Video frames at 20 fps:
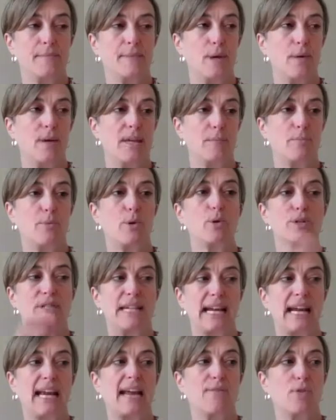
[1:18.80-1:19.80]
So
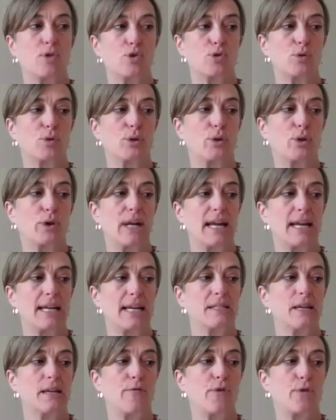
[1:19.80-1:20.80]
in-person and virtual learning.
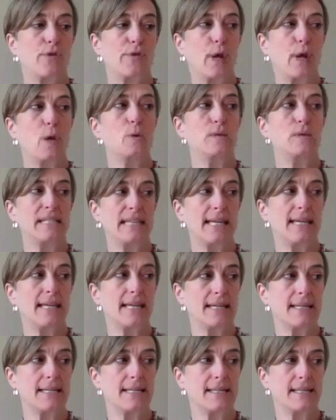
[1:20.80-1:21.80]
So for those
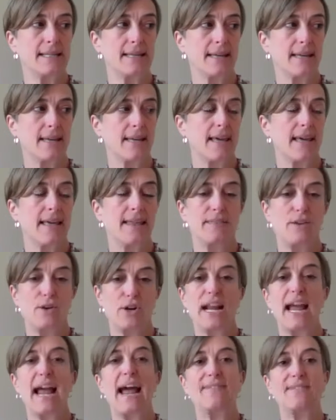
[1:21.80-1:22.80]
kids, they're
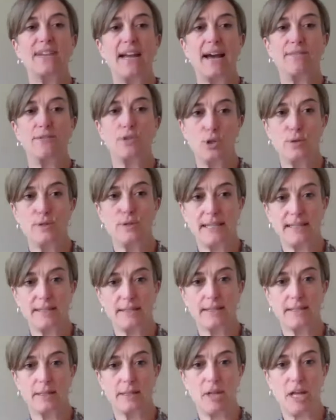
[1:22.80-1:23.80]
gonna have 2 sets
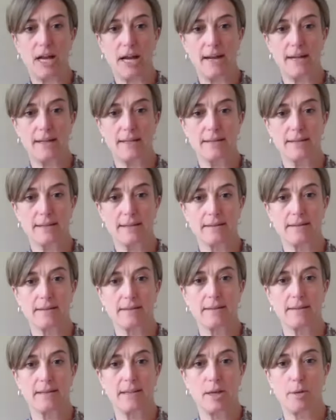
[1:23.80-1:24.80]
of supplies
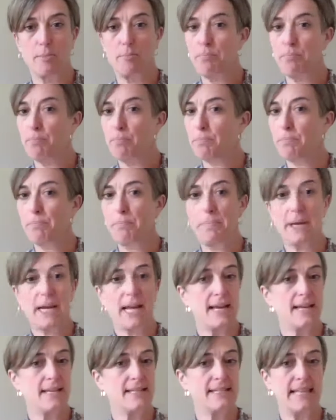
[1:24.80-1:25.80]

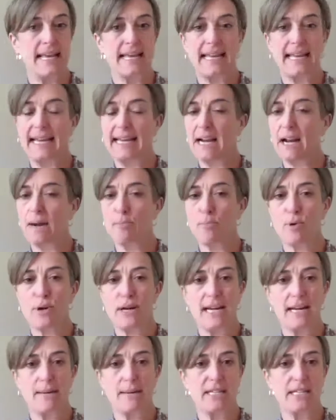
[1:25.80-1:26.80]
because they cannot
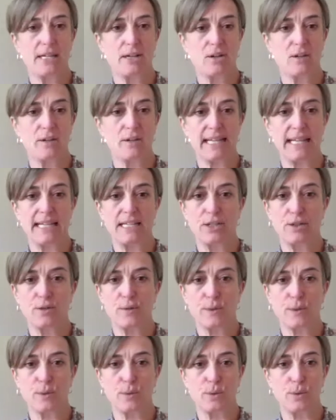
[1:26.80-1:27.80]
bring materials into
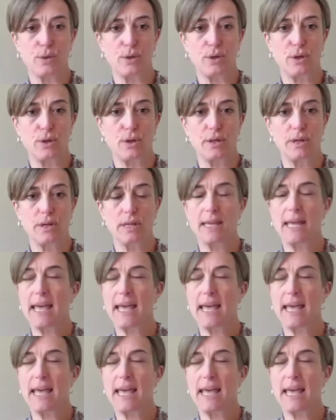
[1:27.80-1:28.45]
school,